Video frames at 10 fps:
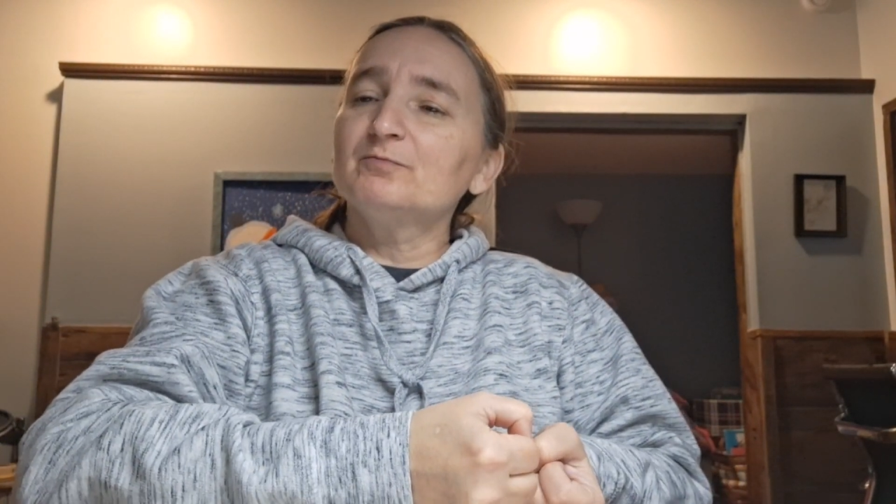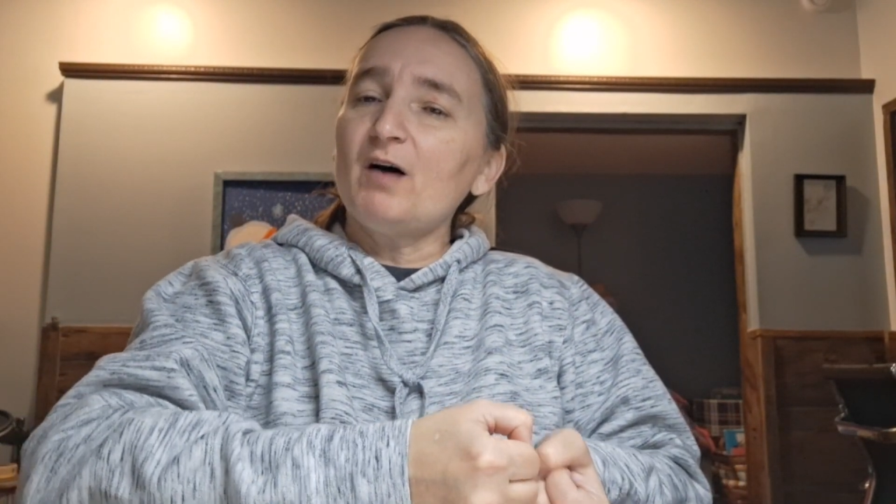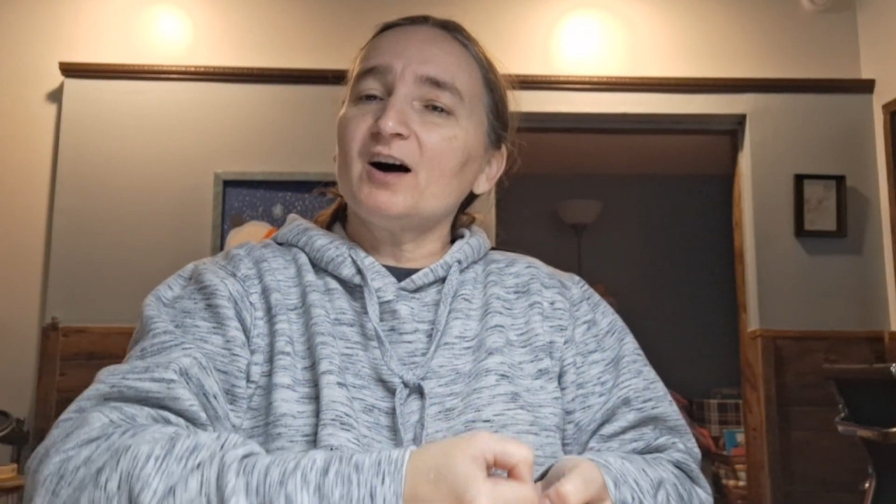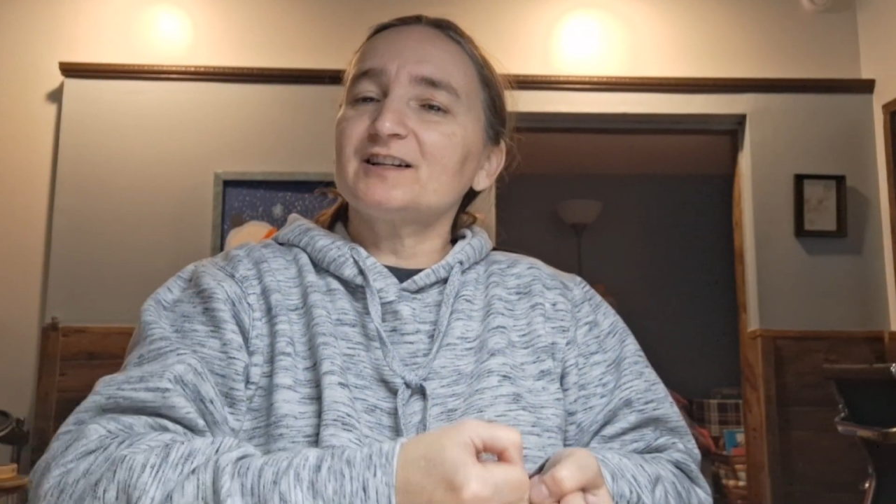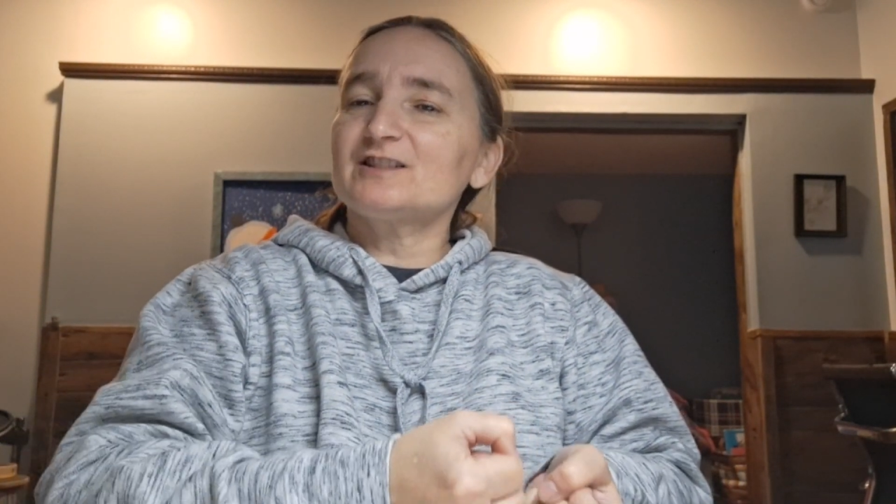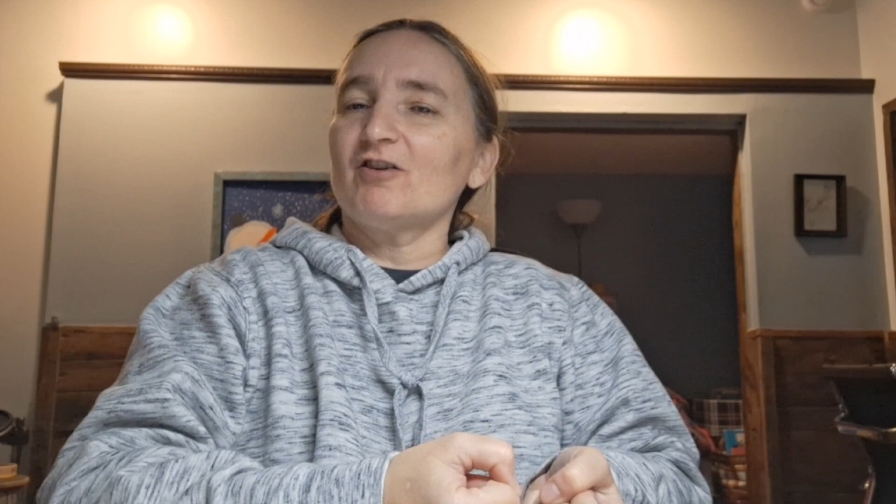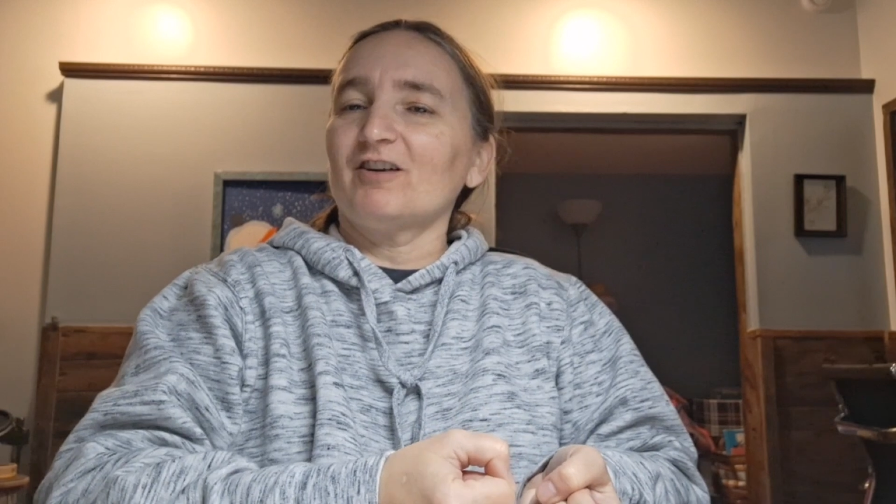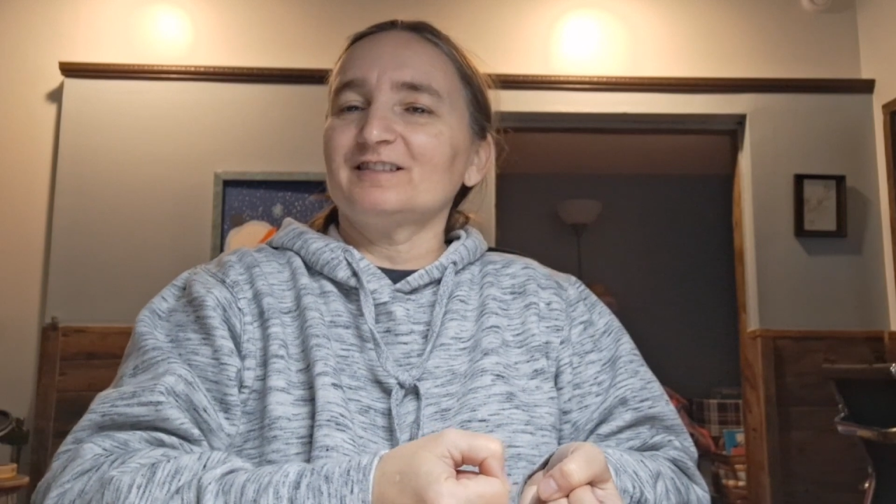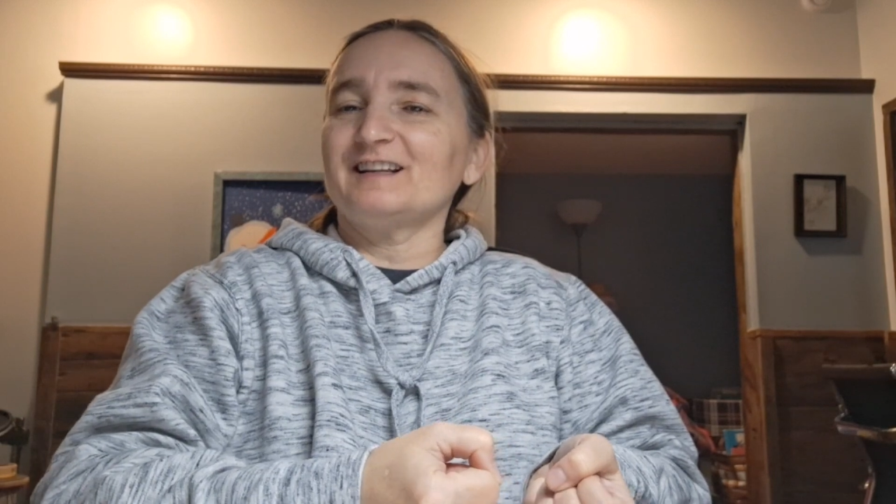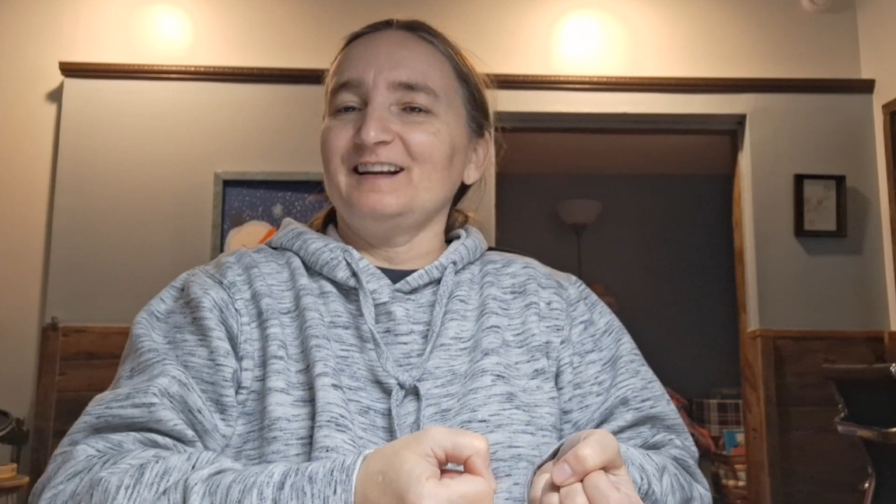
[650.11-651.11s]
box
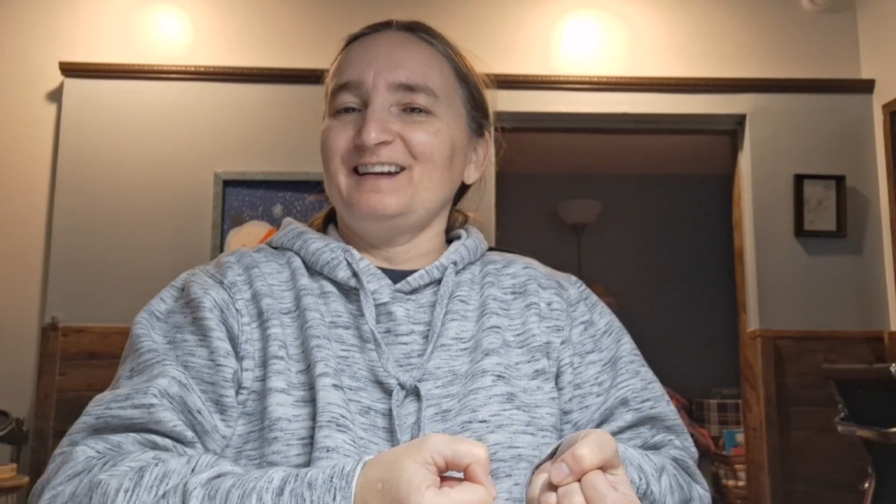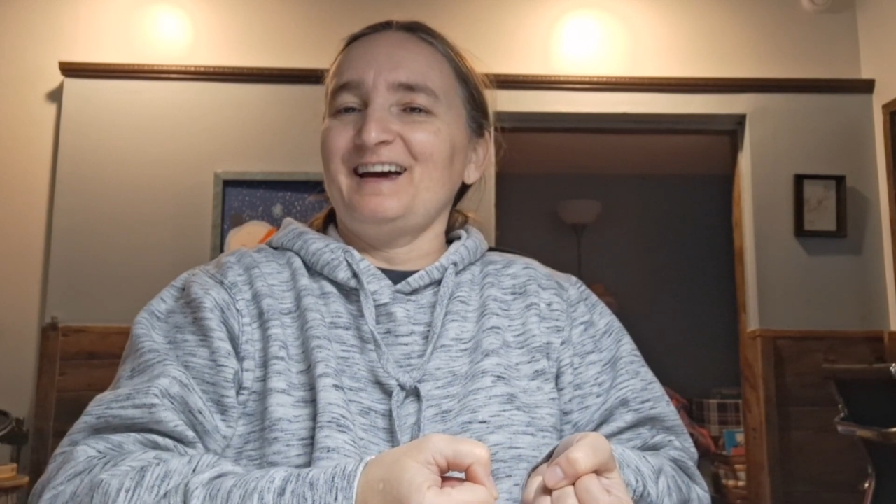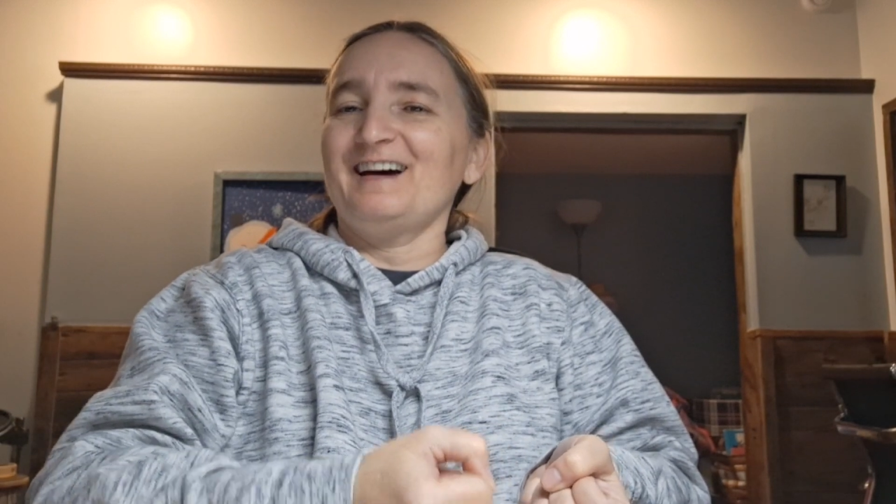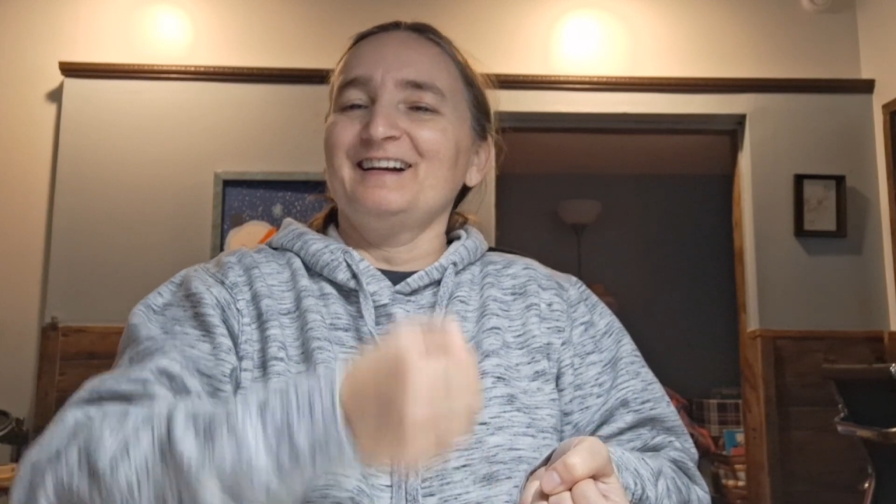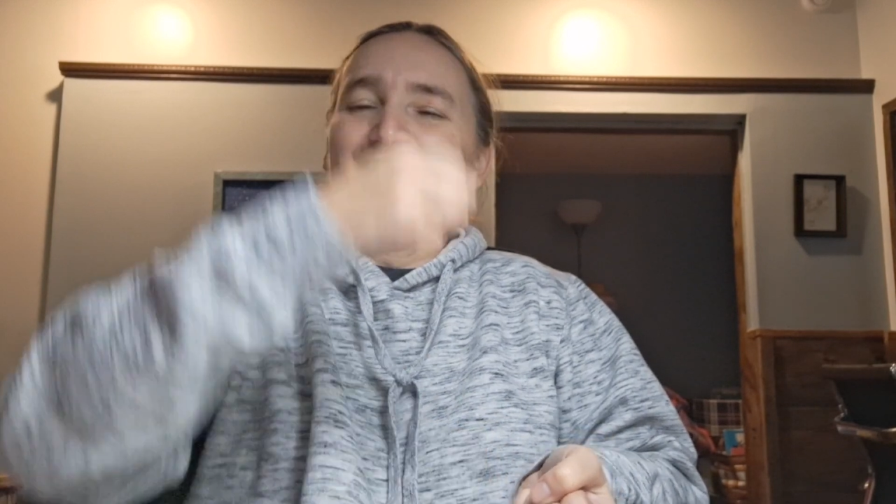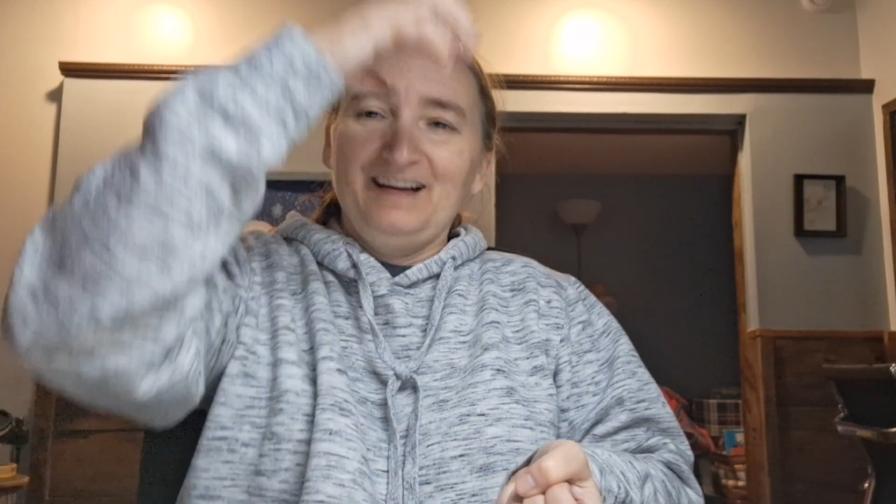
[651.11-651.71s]
cart that he had